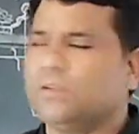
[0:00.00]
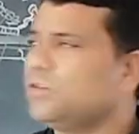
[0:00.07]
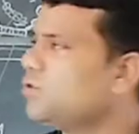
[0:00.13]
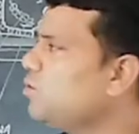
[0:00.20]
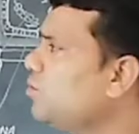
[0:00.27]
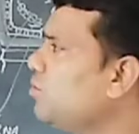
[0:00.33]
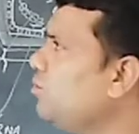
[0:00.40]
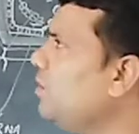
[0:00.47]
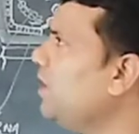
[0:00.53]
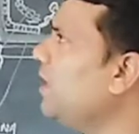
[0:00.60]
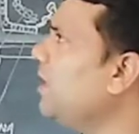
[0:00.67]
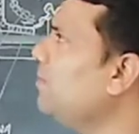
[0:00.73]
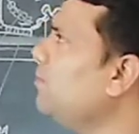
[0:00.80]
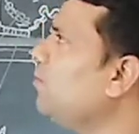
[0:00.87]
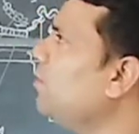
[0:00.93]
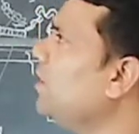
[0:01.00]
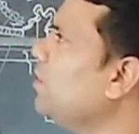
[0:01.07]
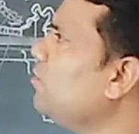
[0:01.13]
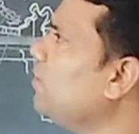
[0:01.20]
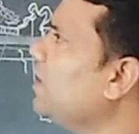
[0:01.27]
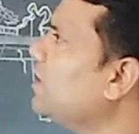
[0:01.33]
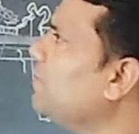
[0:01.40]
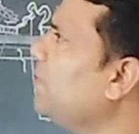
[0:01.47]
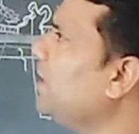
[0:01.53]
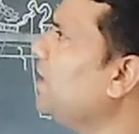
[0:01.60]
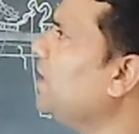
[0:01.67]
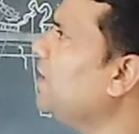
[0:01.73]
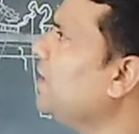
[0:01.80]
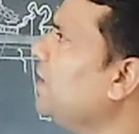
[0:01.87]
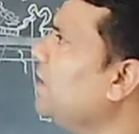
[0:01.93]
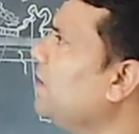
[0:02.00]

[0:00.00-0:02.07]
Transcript: So today I am going to explain